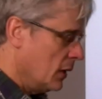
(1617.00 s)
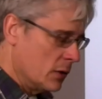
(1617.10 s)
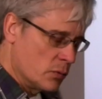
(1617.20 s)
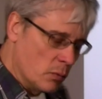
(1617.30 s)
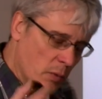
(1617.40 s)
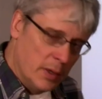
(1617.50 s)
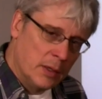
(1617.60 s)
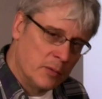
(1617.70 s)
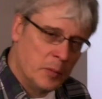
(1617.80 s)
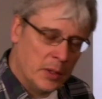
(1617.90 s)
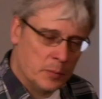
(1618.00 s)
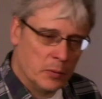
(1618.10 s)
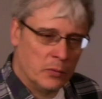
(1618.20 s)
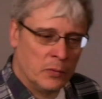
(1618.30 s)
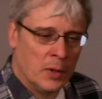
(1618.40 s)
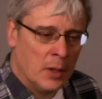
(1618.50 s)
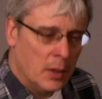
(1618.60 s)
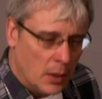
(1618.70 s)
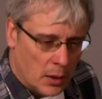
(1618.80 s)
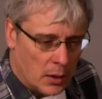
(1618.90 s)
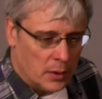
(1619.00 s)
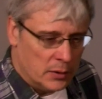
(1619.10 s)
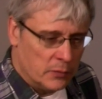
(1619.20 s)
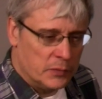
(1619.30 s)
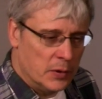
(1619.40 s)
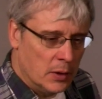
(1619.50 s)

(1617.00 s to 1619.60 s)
the actual writing of papers, uh, if